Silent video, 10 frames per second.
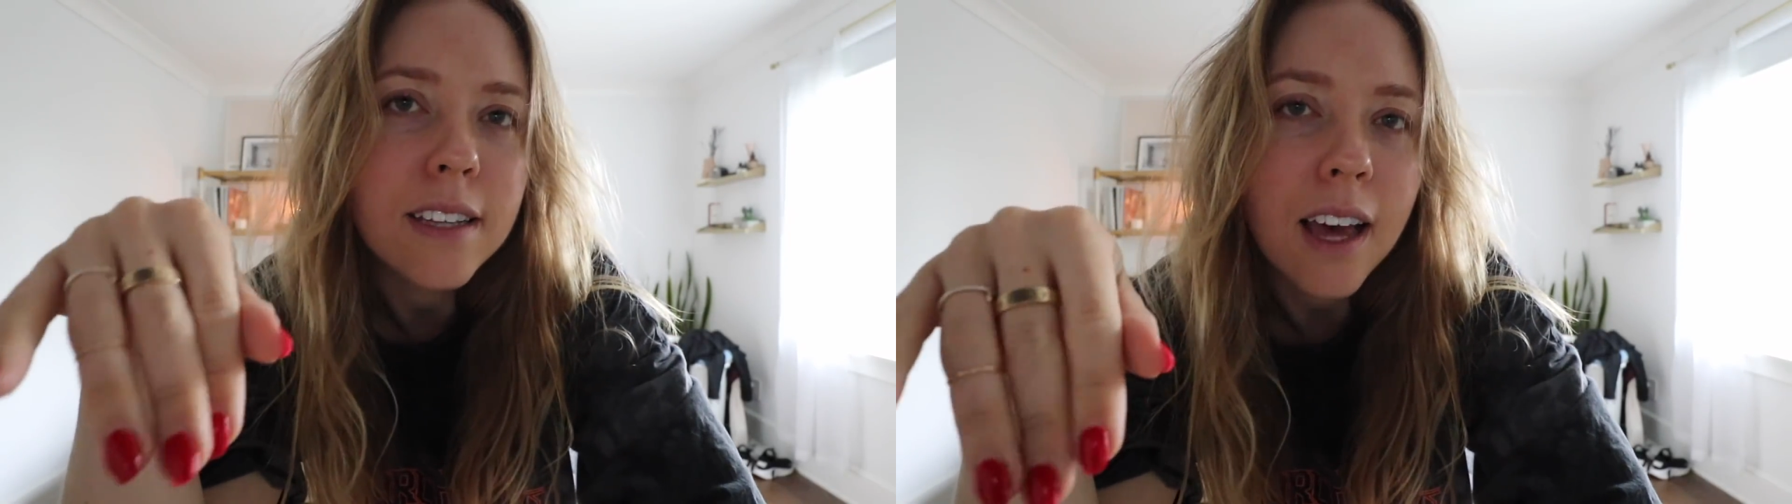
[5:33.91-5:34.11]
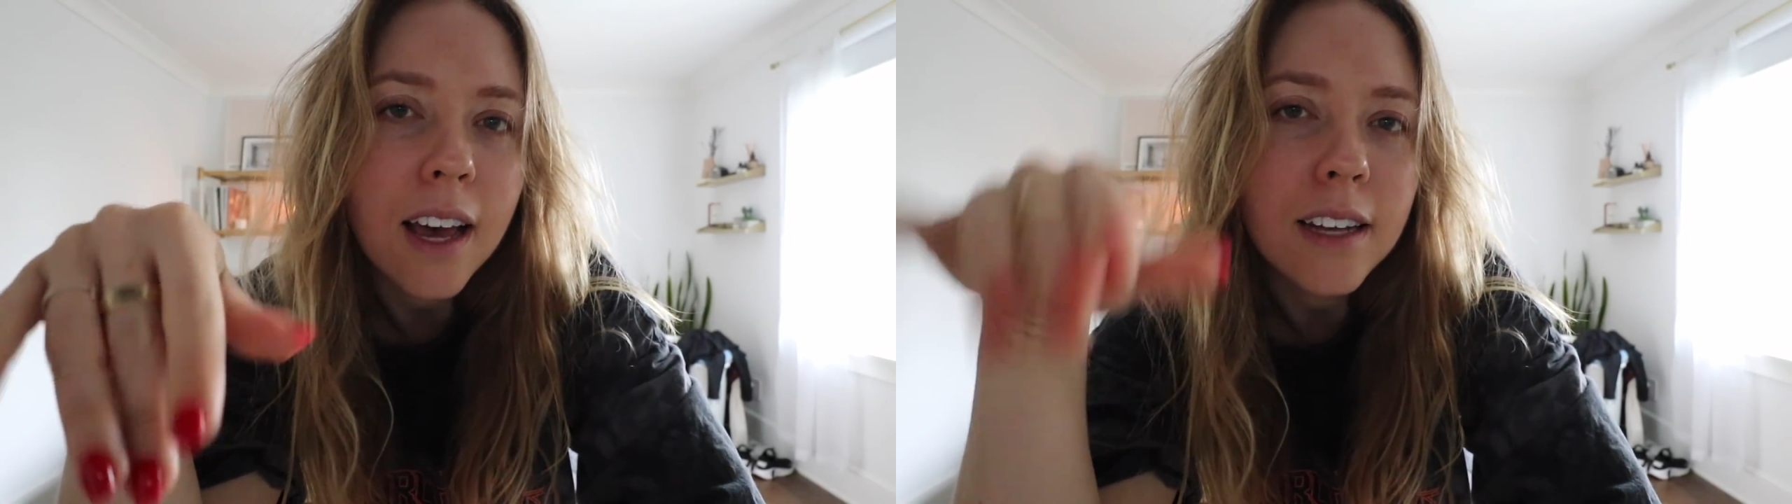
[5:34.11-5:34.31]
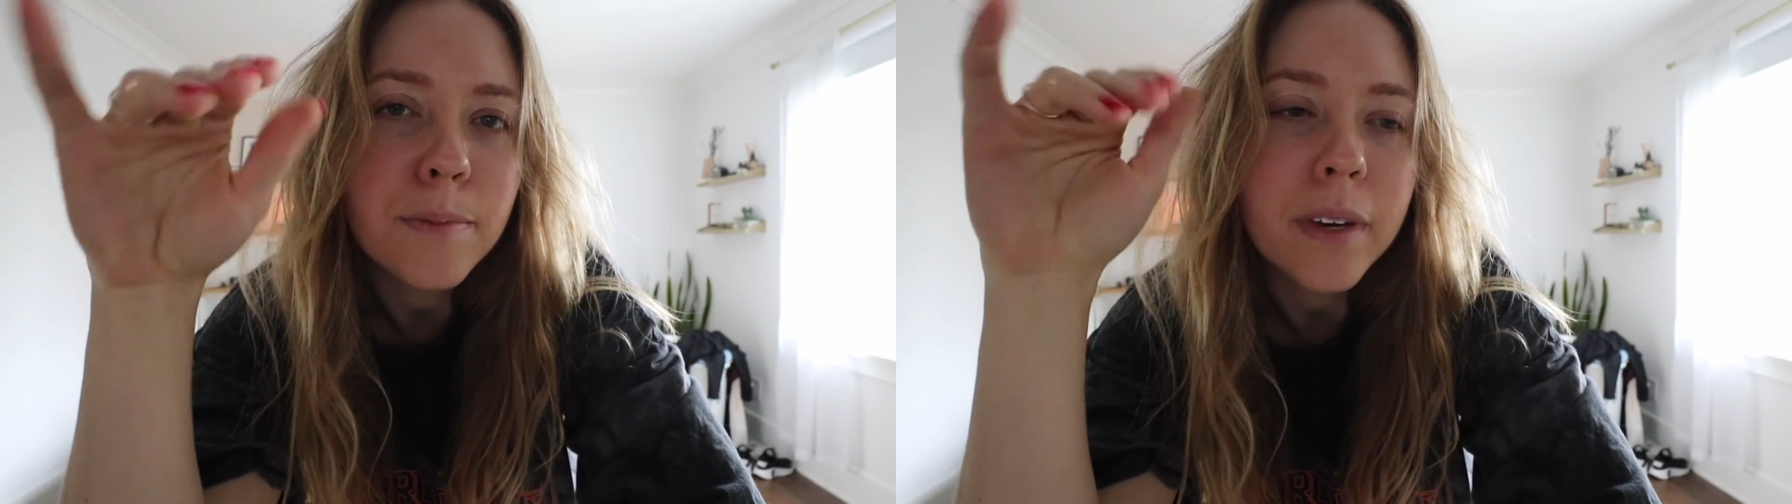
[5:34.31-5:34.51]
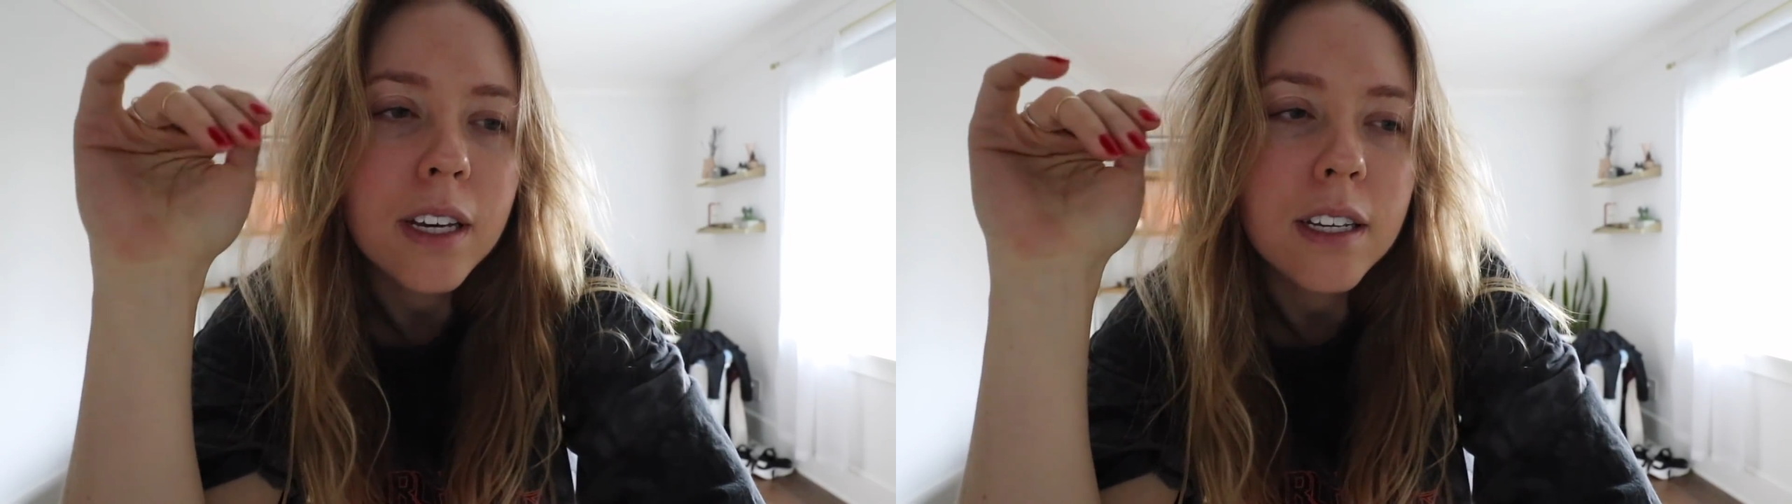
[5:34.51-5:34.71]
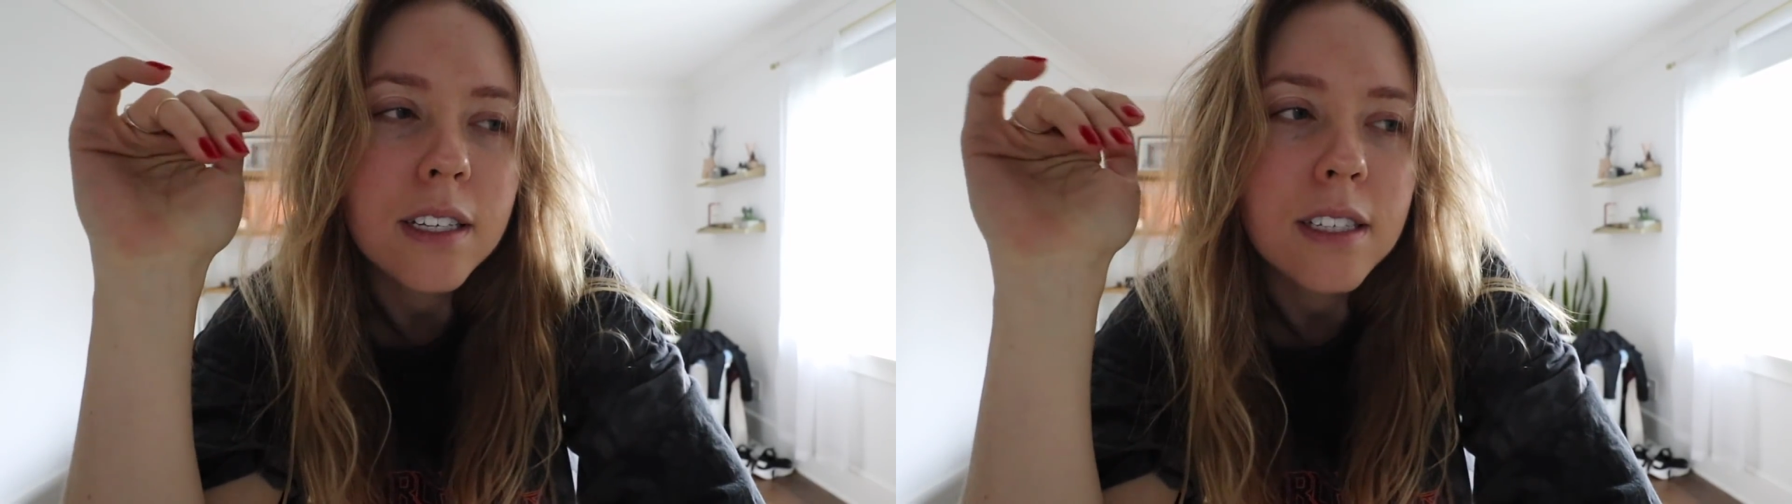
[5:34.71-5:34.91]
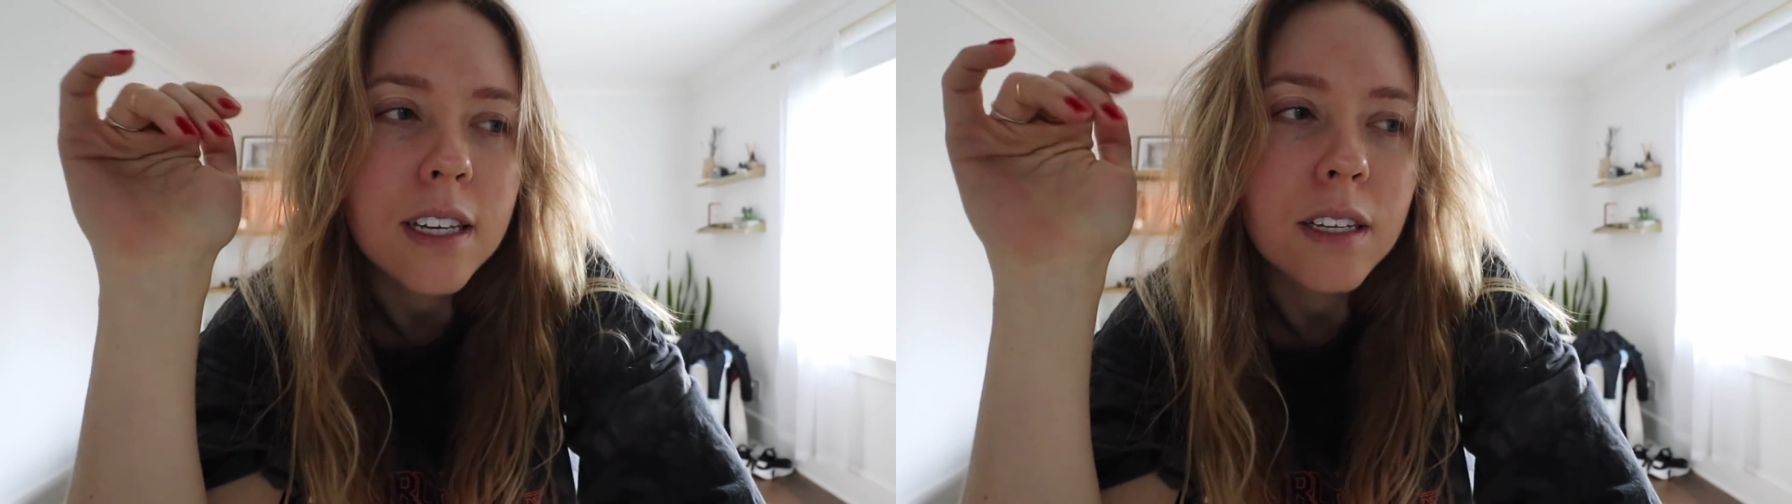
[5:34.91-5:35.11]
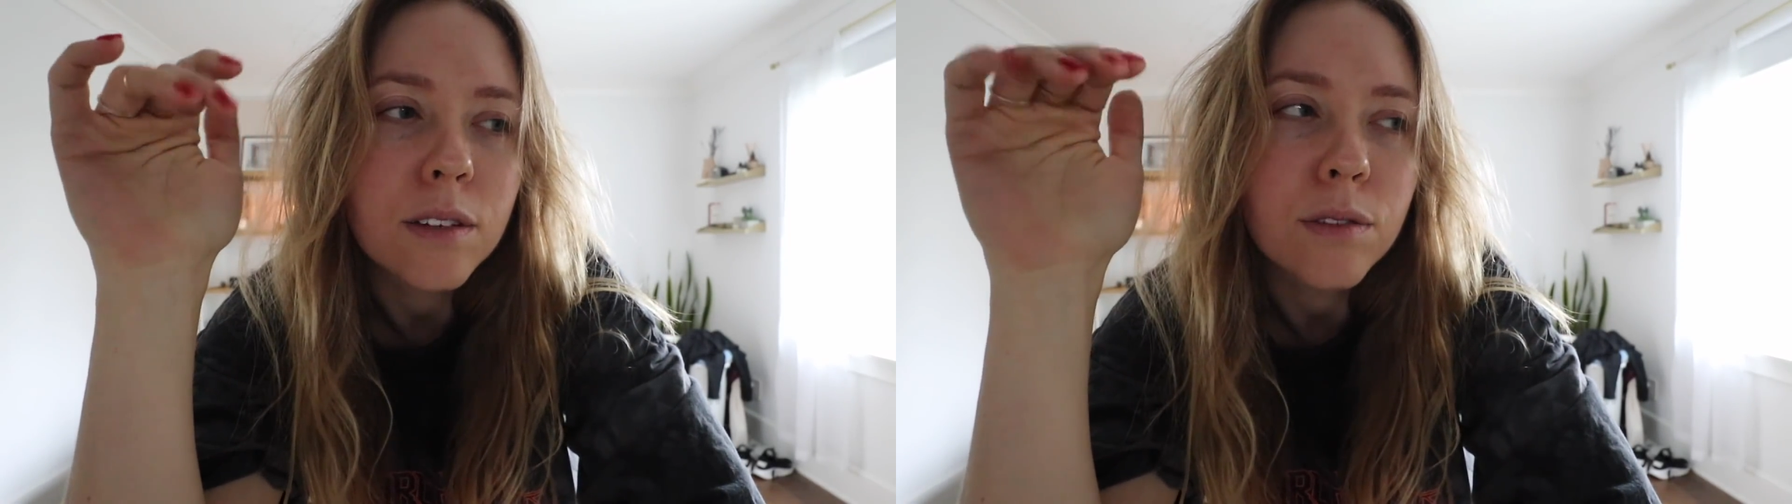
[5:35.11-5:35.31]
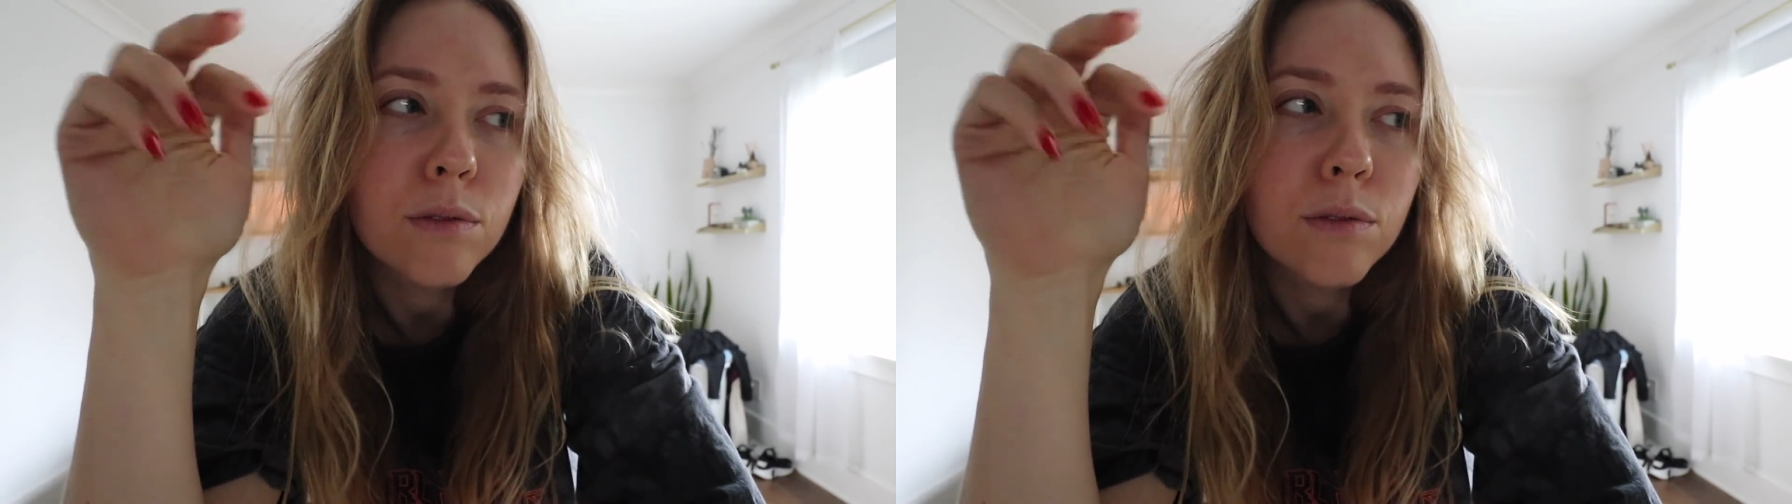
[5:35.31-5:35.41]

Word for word: that because it